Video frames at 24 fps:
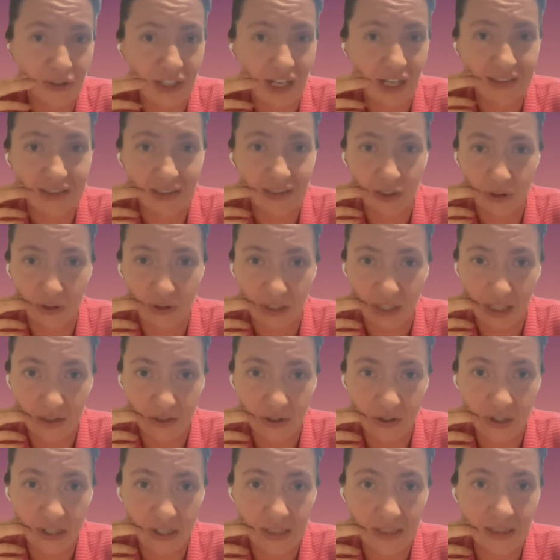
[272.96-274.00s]
or not in your
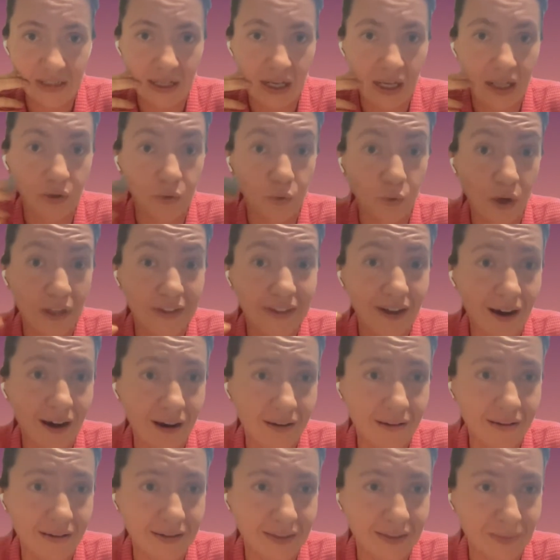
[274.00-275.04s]
countries, and what
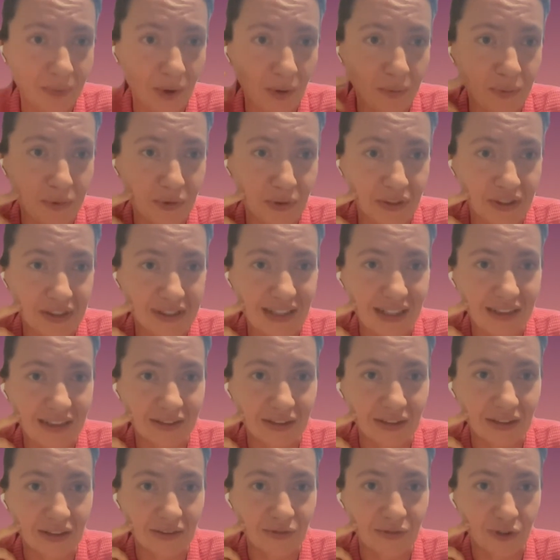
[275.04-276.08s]
are the popular
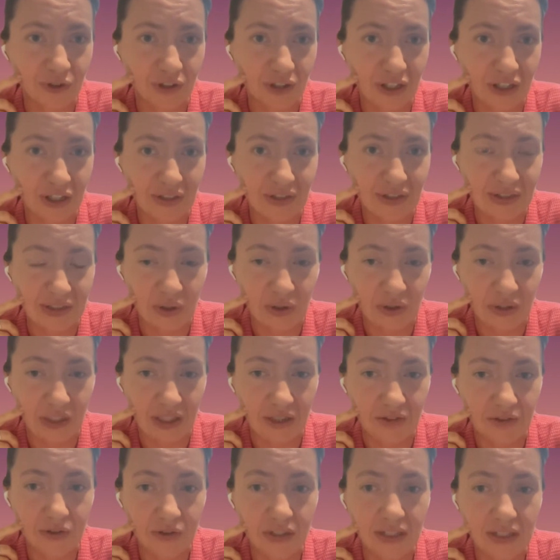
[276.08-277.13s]
sectors for girls in your
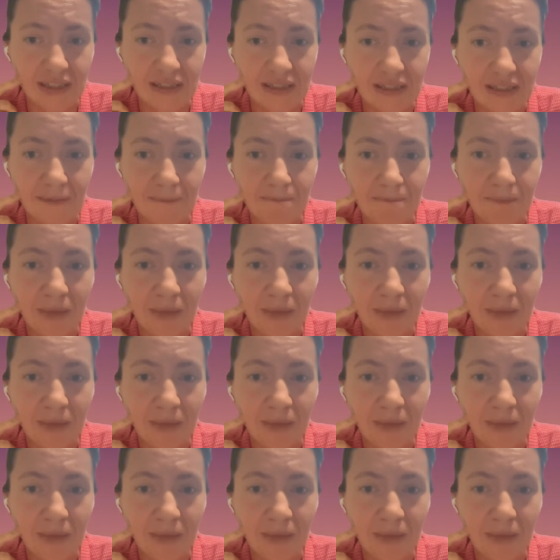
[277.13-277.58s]
countries.